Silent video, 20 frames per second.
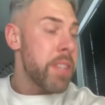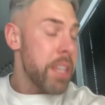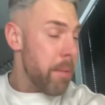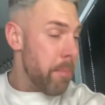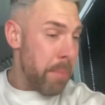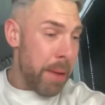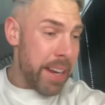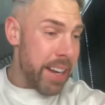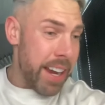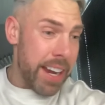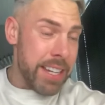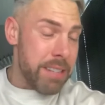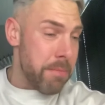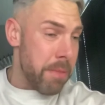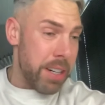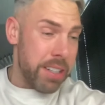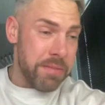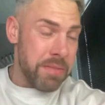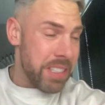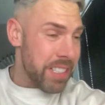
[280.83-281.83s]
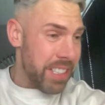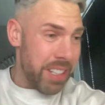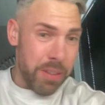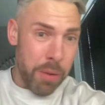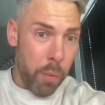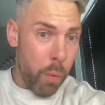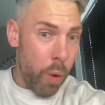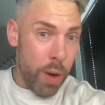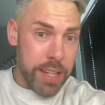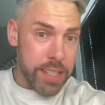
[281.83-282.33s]
And Ben Hamer, don't
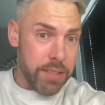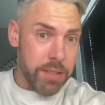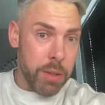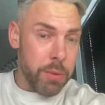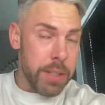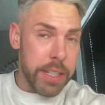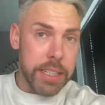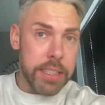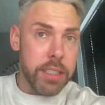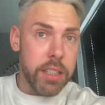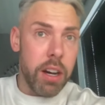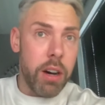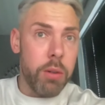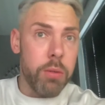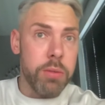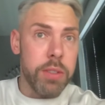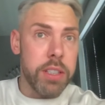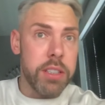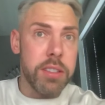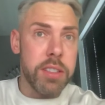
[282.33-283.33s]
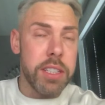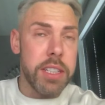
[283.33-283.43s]
know what he's doing in goal.